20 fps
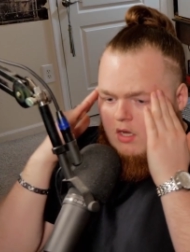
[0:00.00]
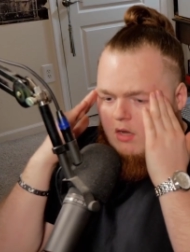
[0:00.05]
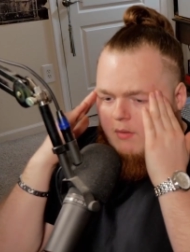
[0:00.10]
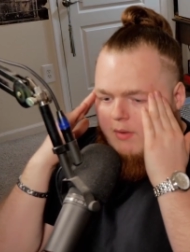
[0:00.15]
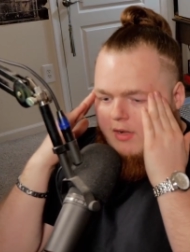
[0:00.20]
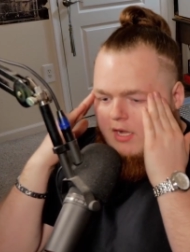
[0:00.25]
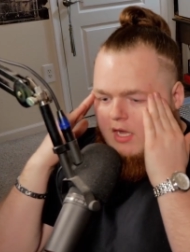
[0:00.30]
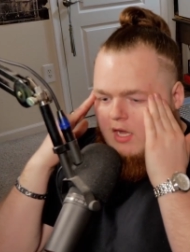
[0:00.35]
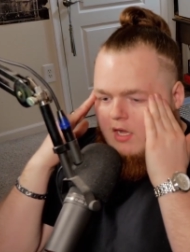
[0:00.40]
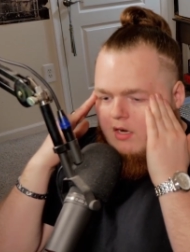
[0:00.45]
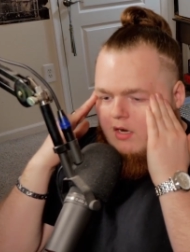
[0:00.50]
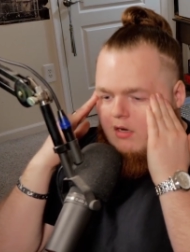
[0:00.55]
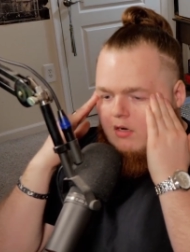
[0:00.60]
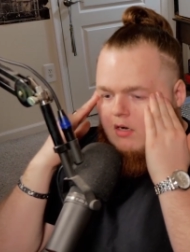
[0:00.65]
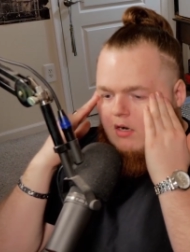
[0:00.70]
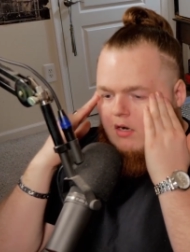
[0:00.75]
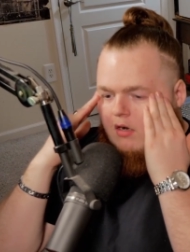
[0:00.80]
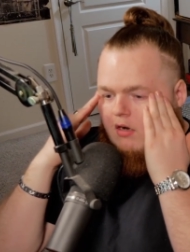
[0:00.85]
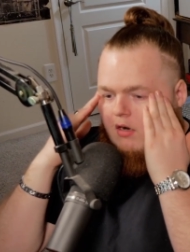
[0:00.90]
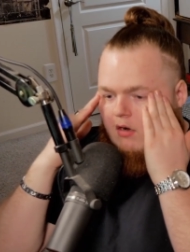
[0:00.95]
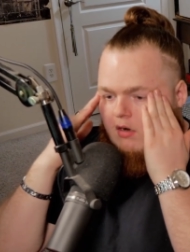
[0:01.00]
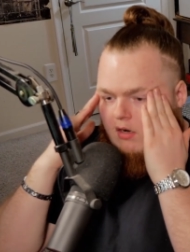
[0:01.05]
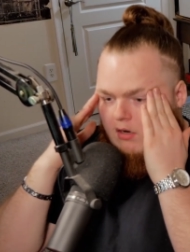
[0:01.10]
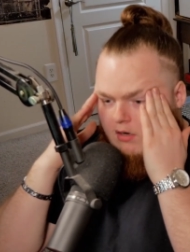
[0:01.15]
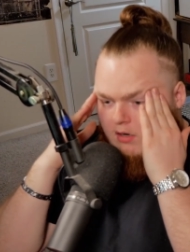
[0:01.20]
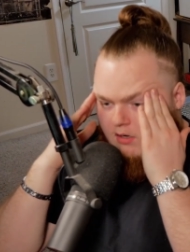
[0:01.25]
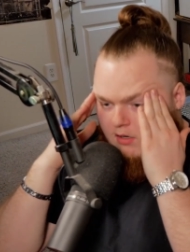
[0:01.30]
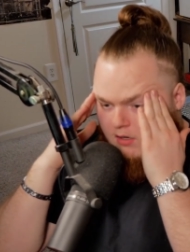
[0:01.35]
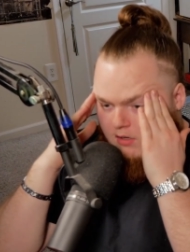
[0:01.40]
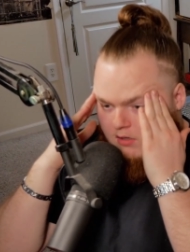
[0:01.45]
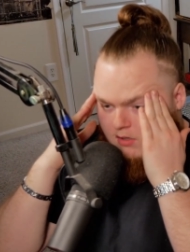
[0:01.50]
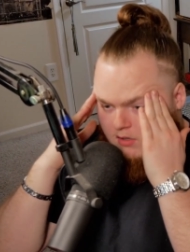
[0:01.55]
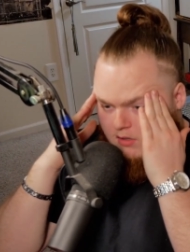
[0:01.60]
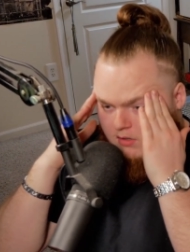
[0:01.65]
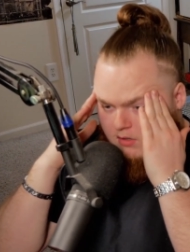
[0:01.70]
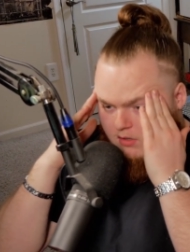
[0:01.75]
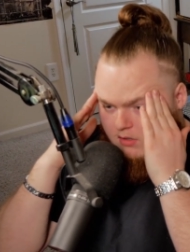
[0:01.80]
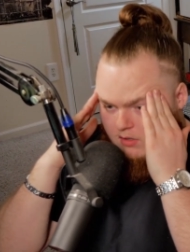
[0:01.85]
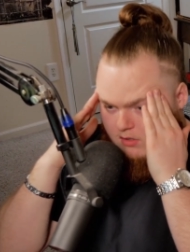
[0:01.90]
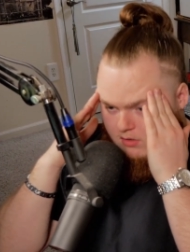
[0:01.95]
Oh my god, no, no, no, no, no, no, no,
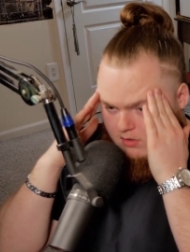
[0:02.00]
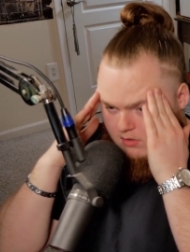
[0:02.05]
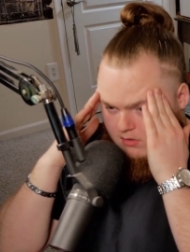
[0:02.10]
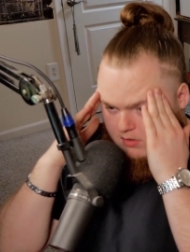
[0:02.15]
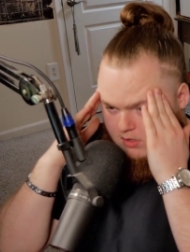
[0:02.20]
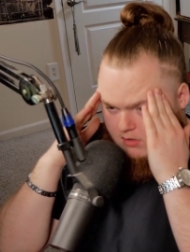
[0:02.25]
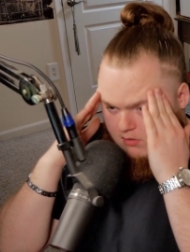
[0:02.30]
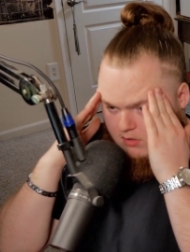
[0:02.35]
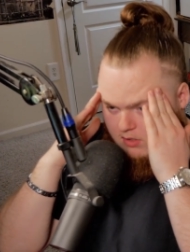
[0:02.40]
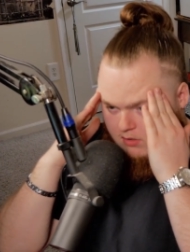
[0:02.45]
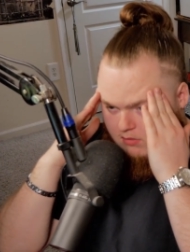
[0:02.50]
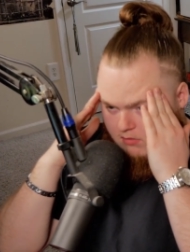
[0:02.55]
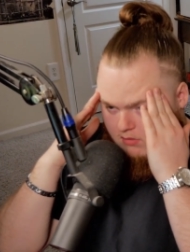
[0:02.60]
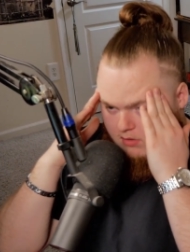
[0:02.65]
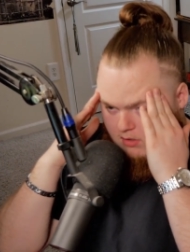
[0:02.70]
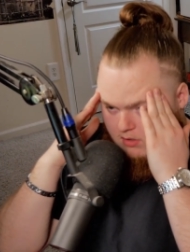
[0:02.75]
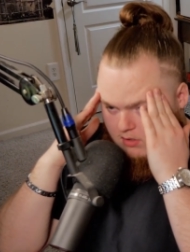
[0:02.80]
no, no, no, no, no.